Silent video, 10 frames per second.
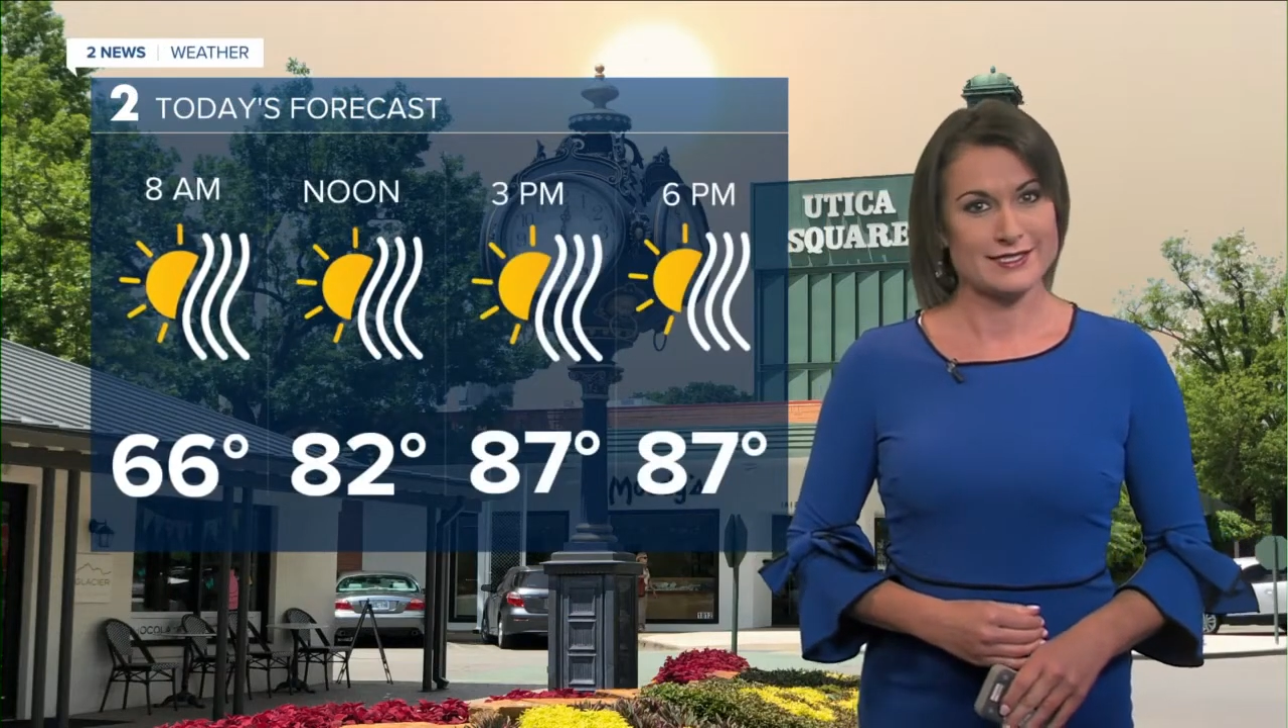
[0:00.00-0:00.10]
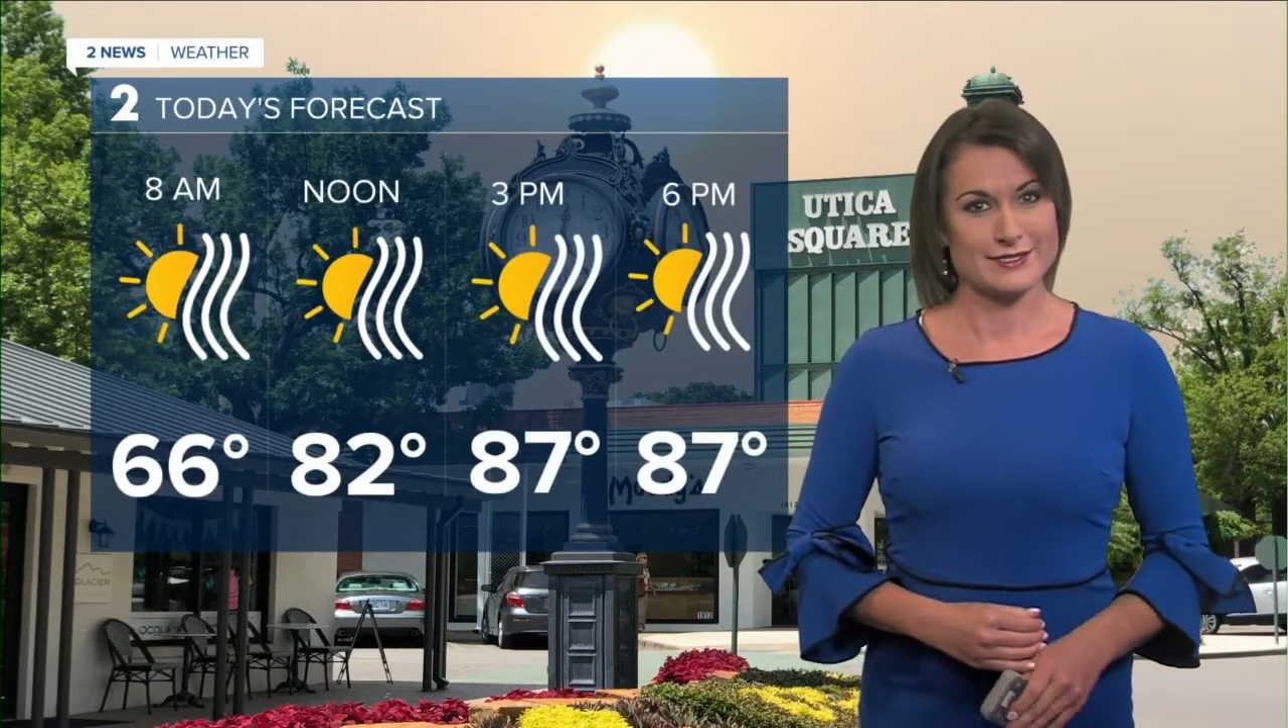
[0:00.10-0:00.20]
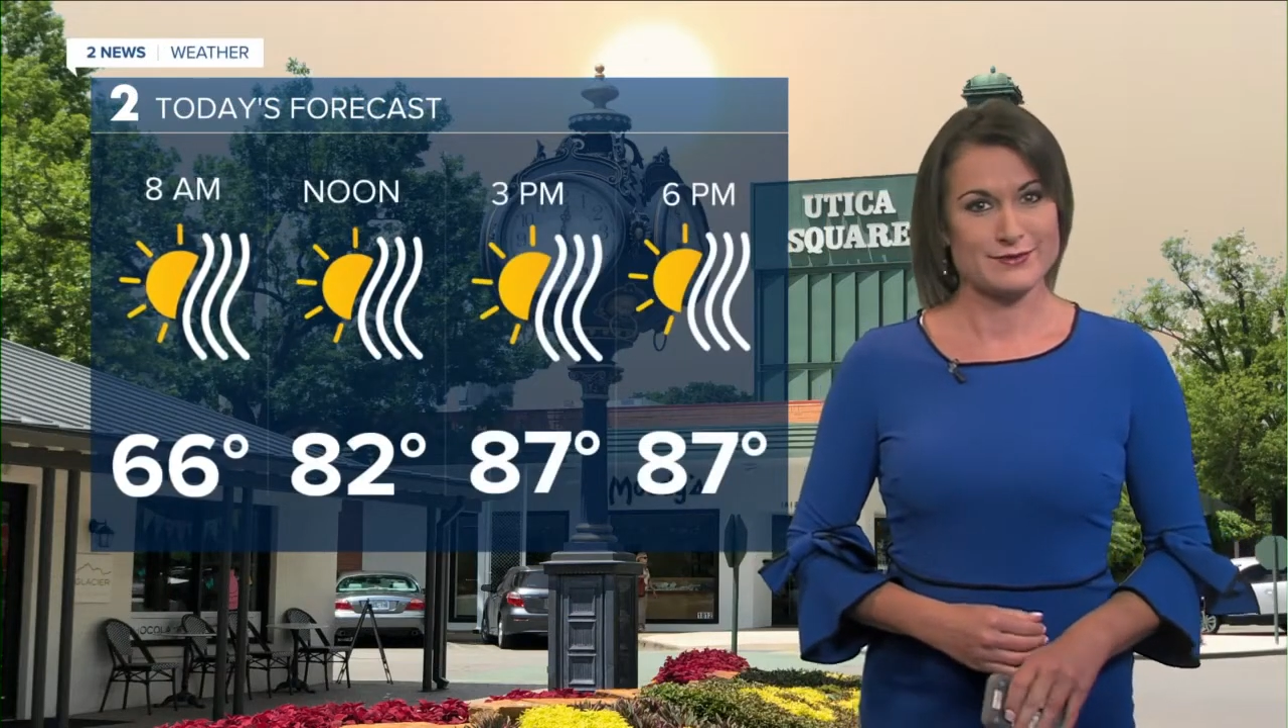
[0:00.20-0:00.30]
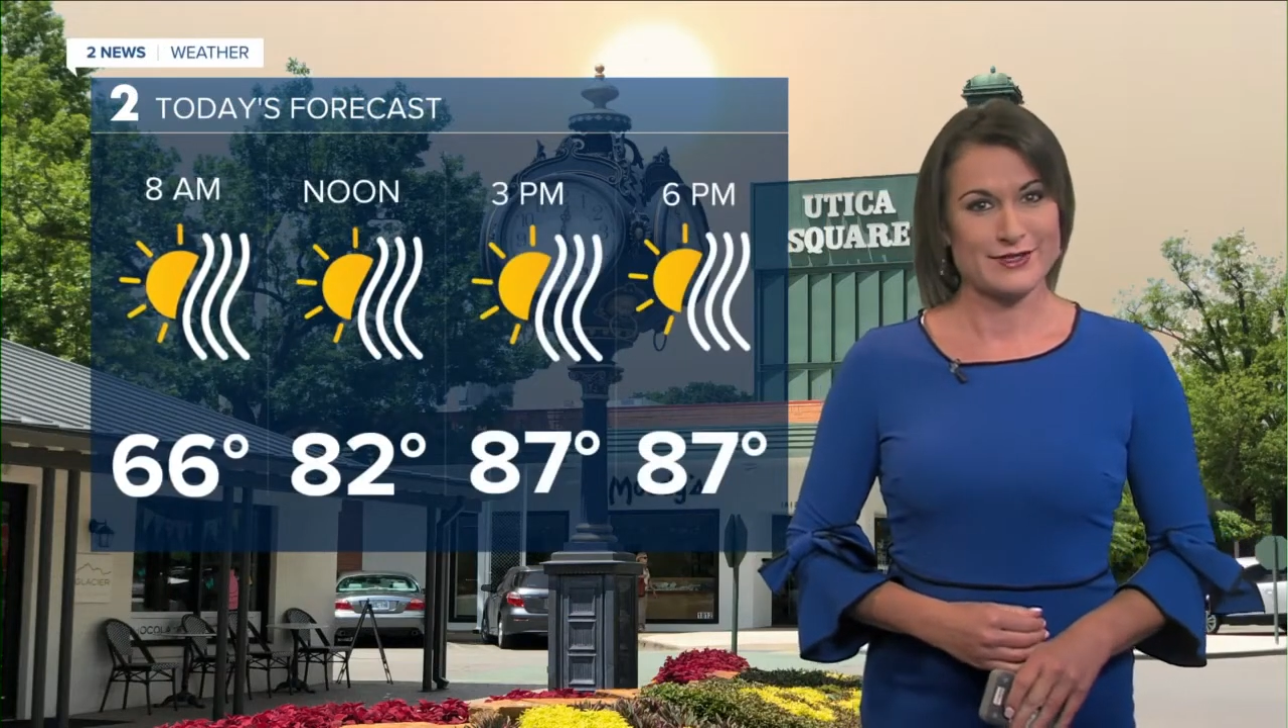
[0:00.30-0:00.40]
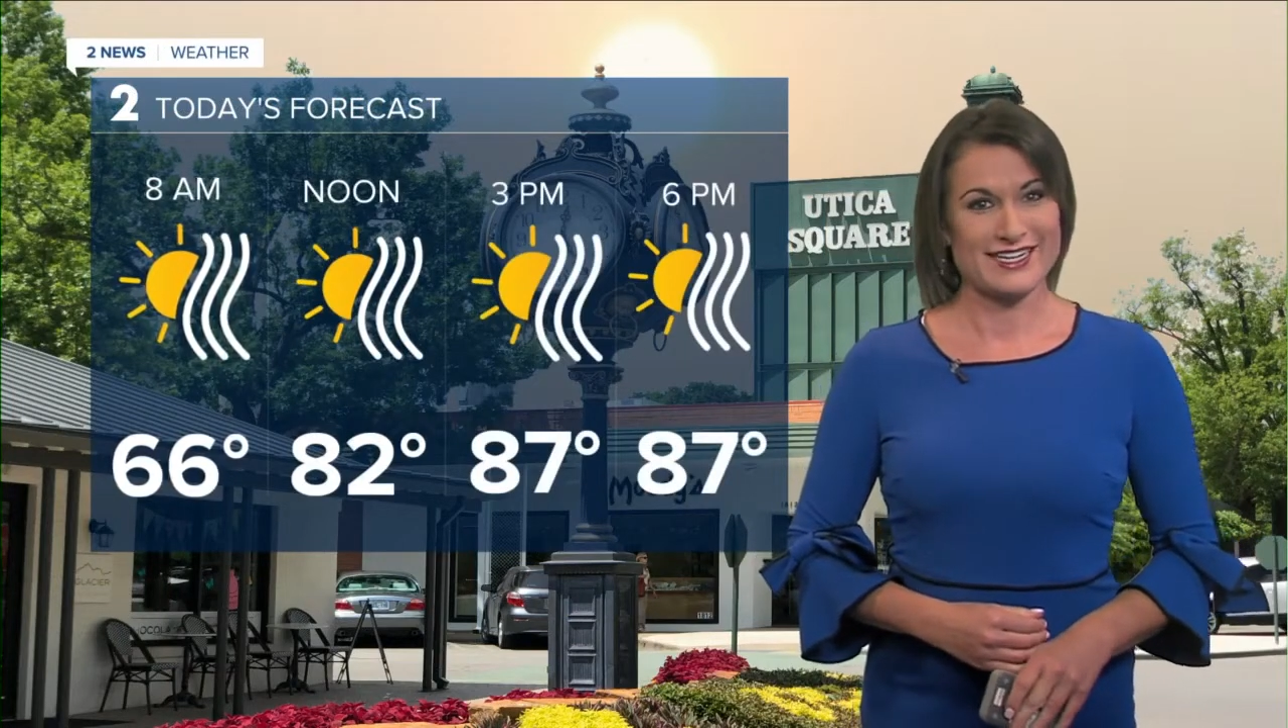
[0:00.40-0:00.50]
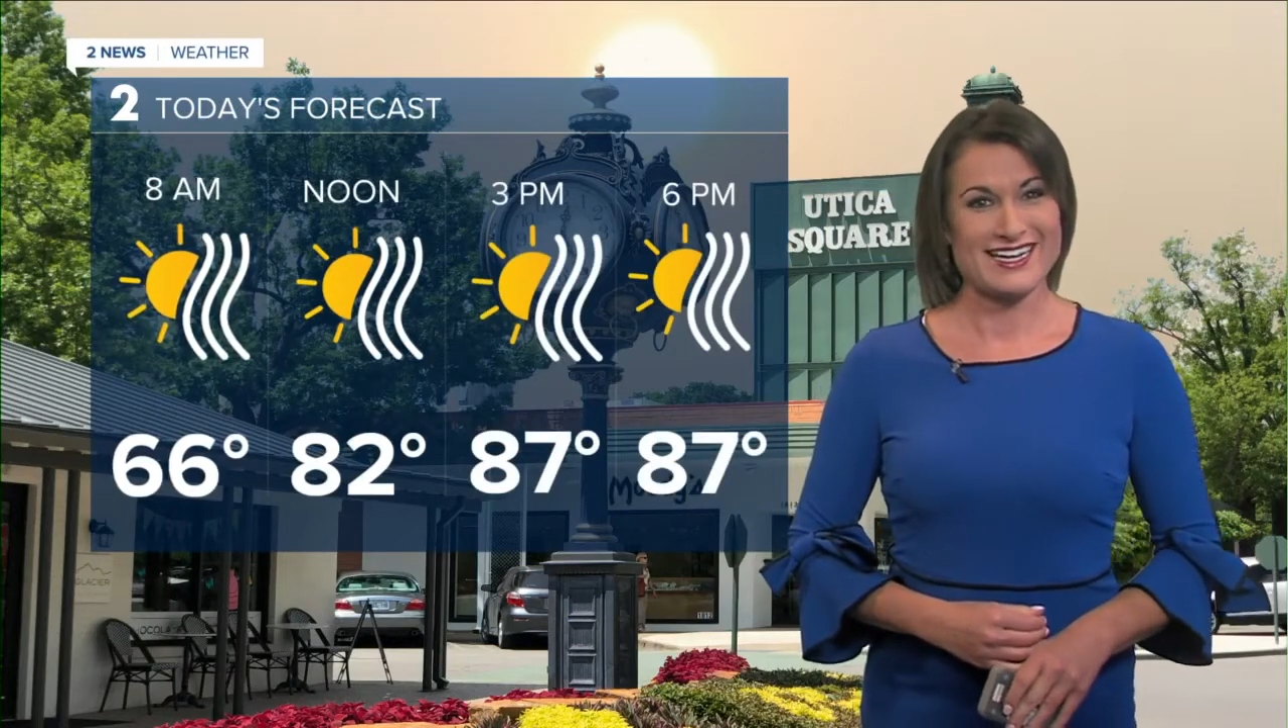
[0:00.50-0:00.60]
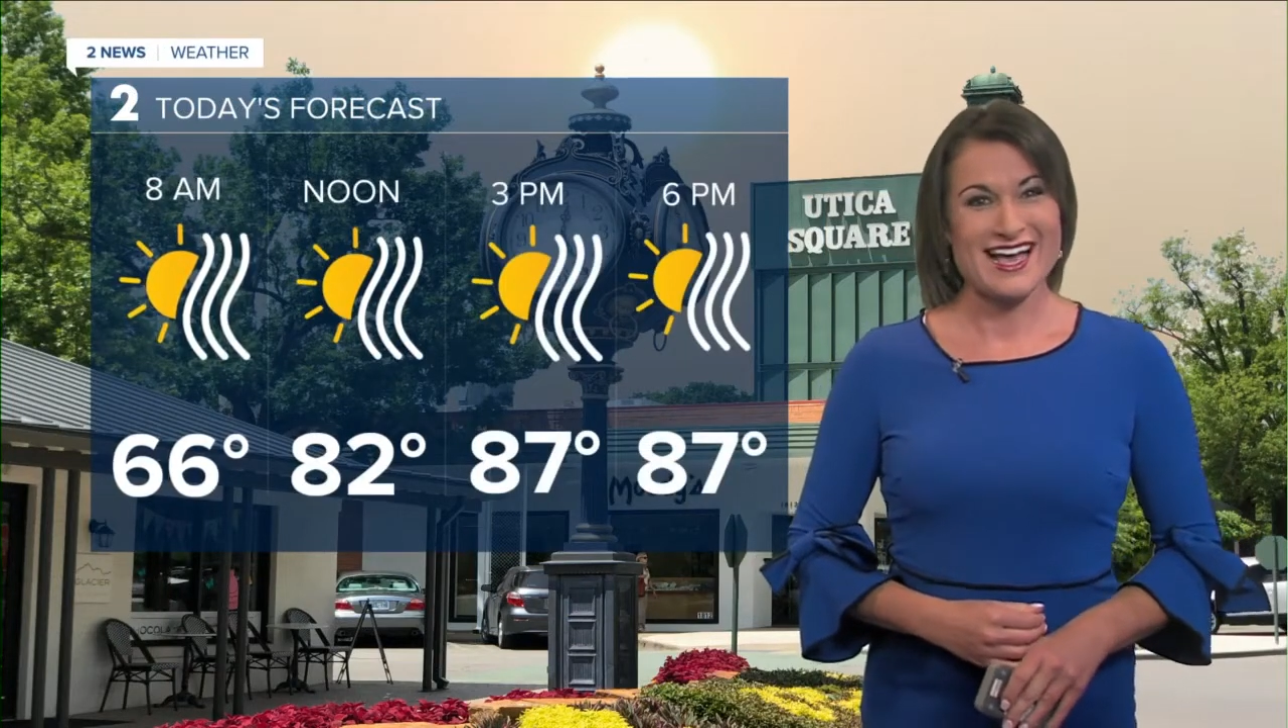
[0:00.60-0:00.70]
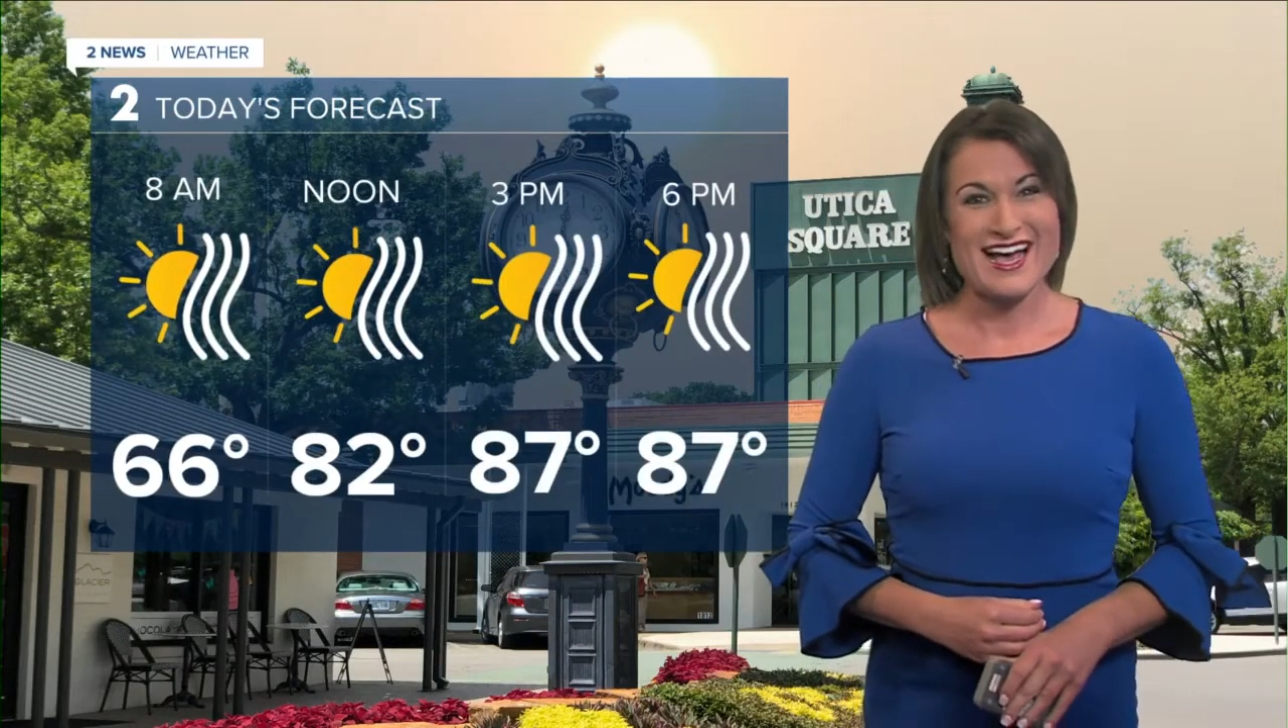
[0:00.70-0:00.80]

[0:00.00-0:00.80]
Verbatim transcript: this morning.